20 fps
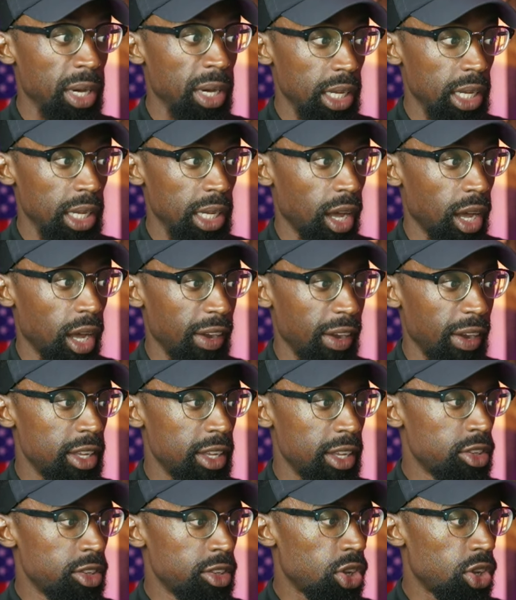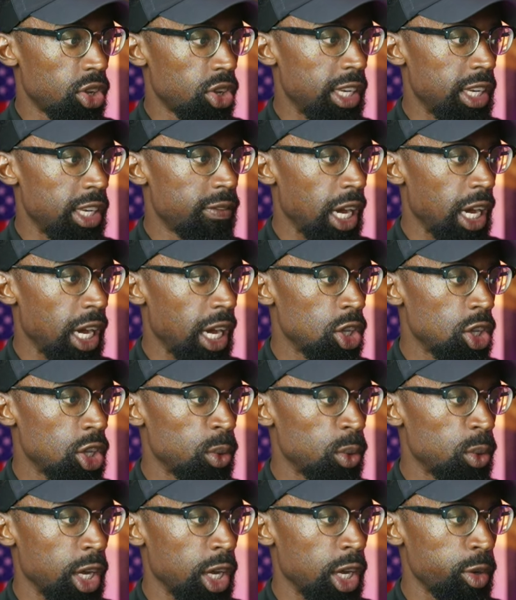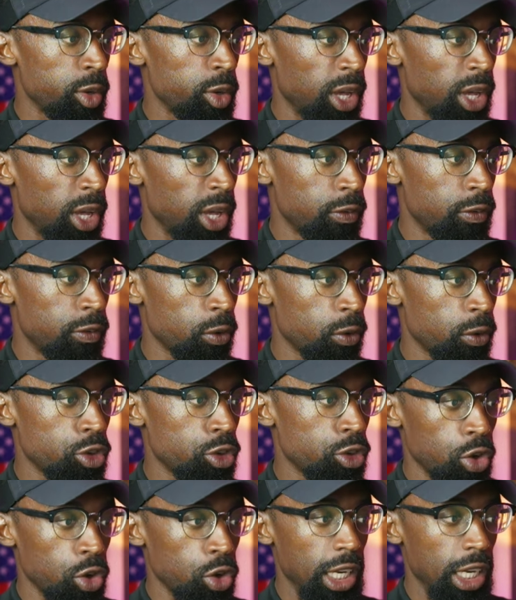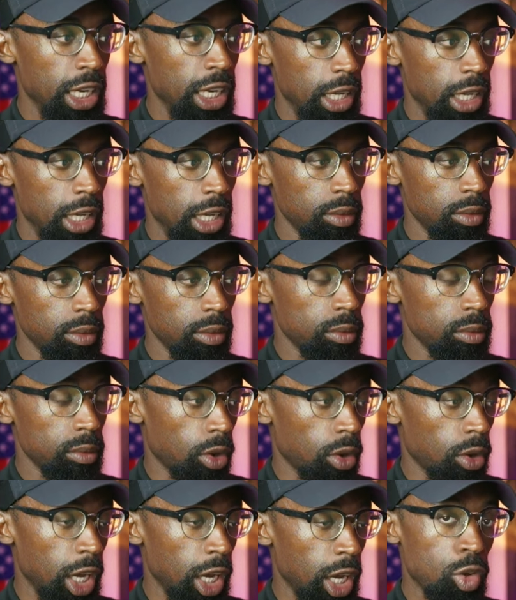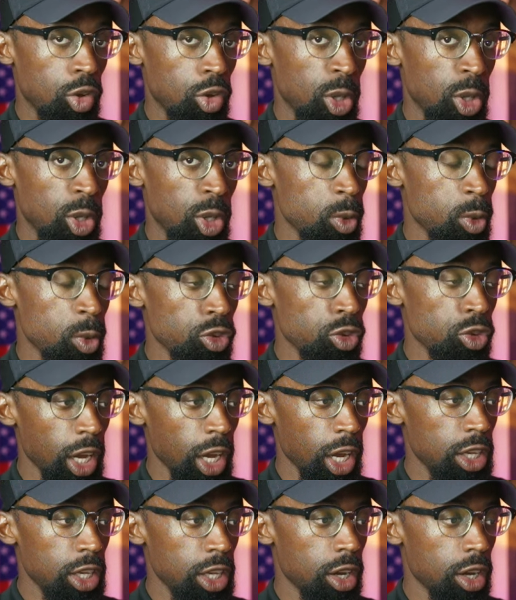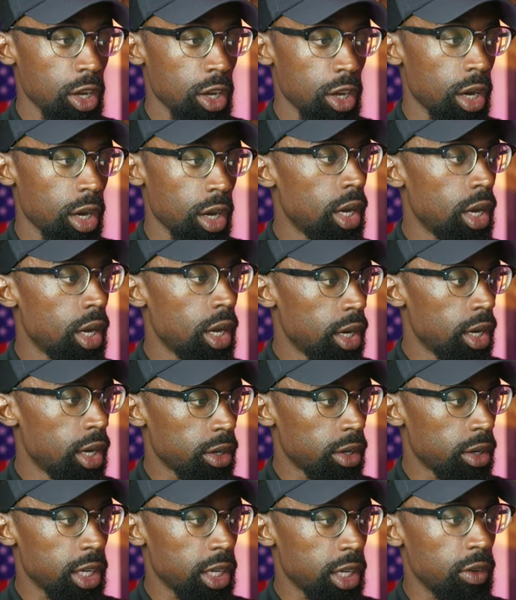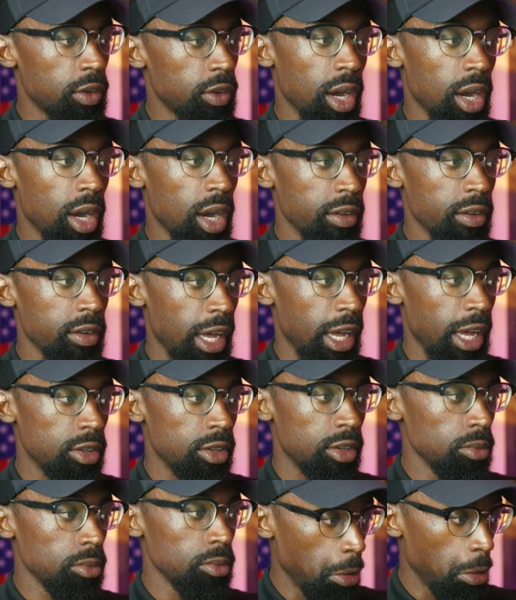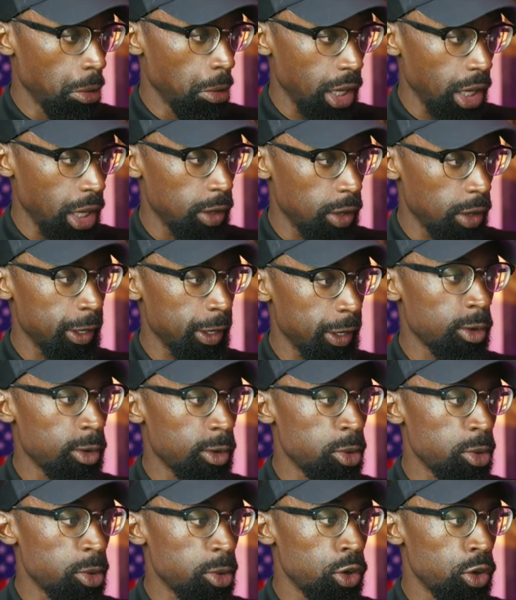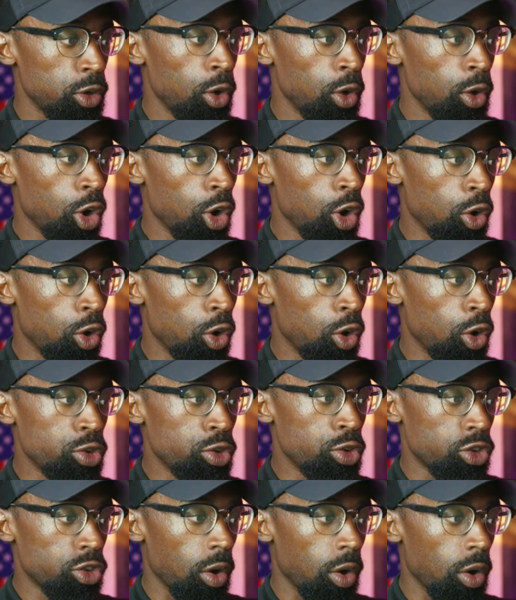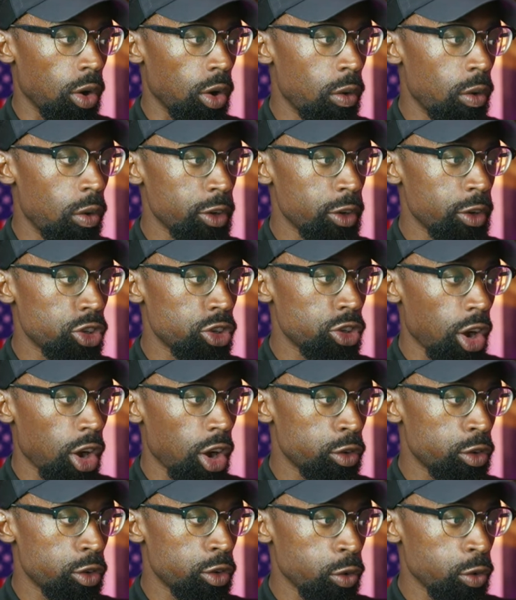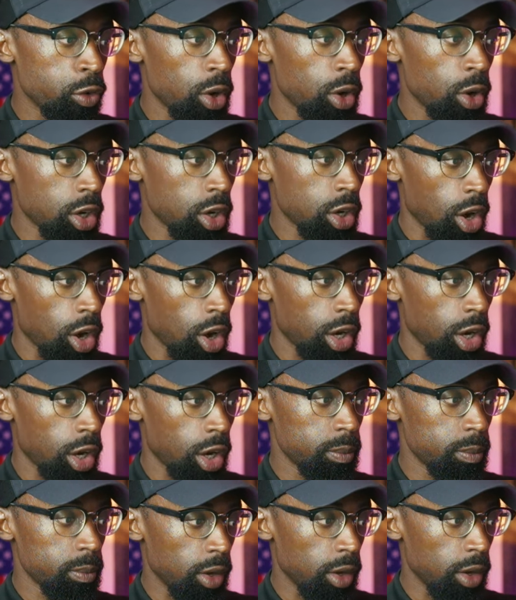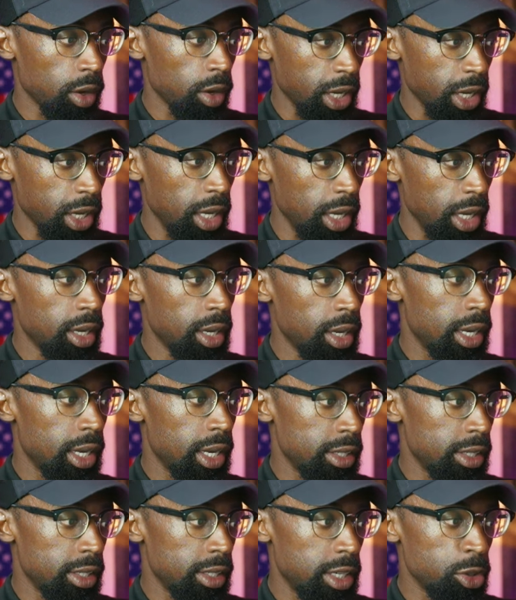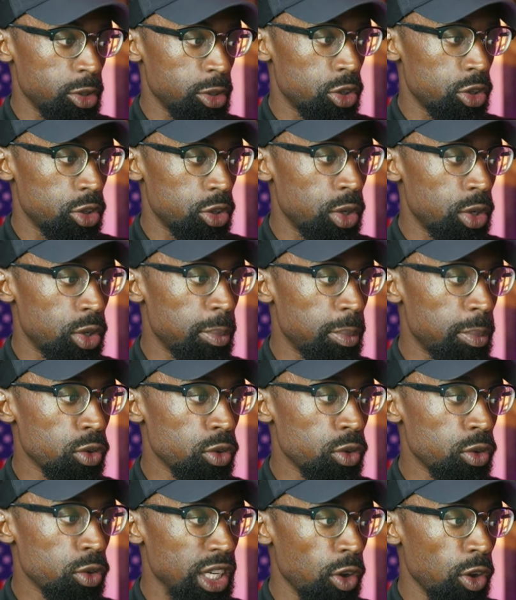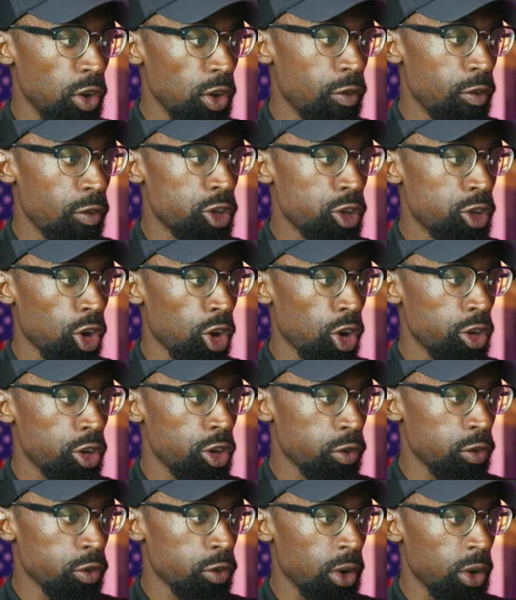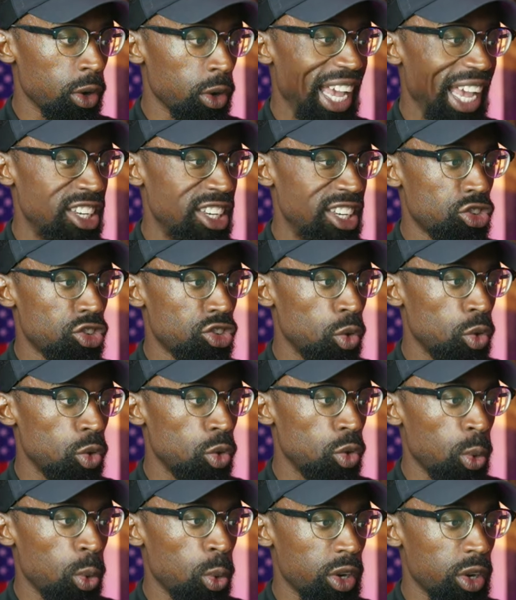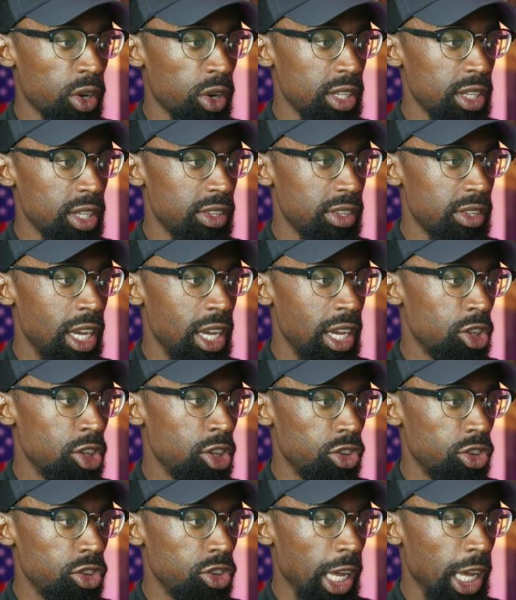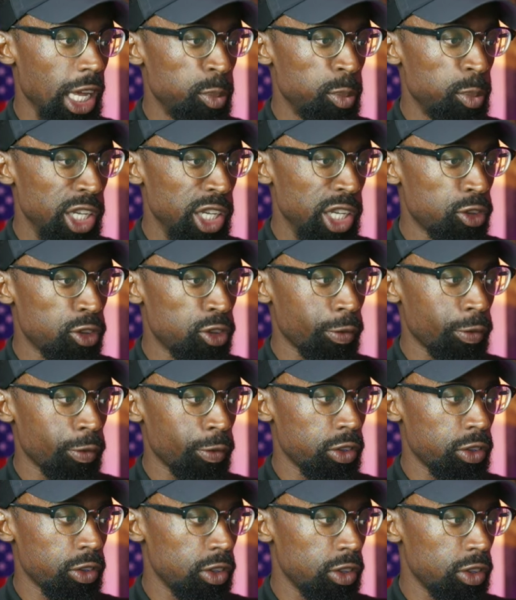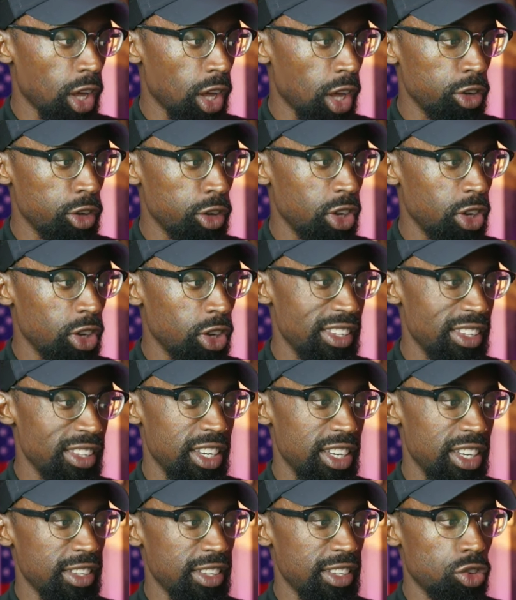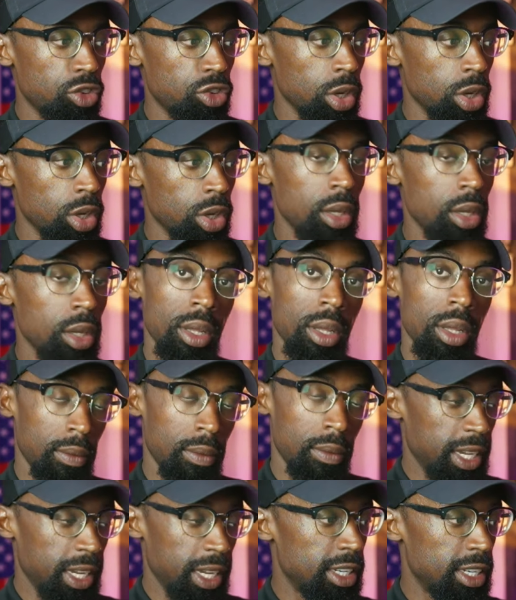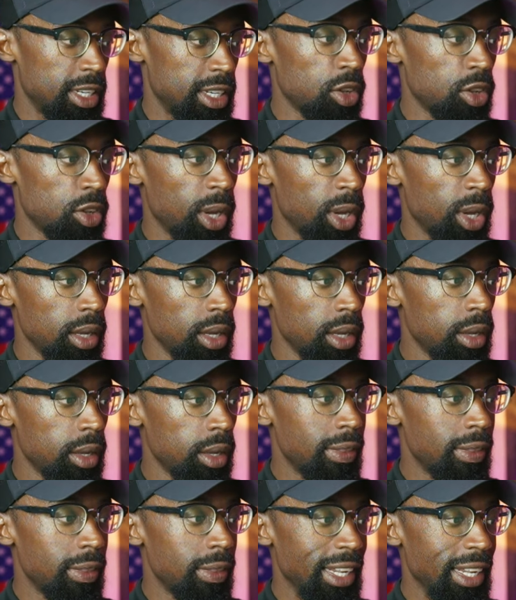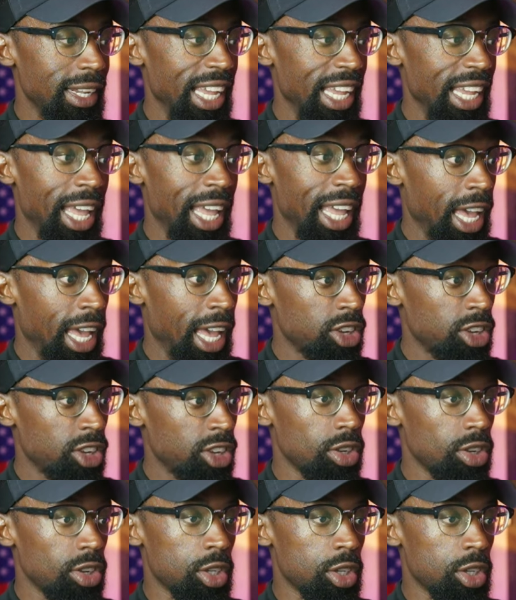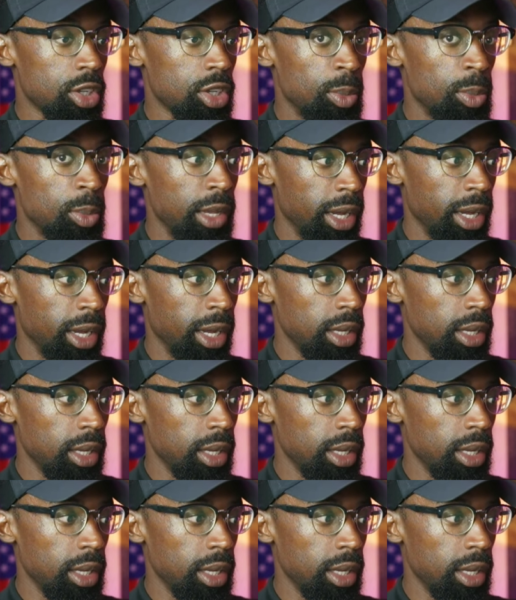All right. So they devalue and underpay for a trade-in. Okay. So when you want to trade in your car, they're going to give you an undervalue. Okay. Here we go. Number two, overcharge for a car. Okay. That's number two. Number three is overcharge for additional warranties, GAP services, contracts, and etc. That's another way that they actually accumulate money.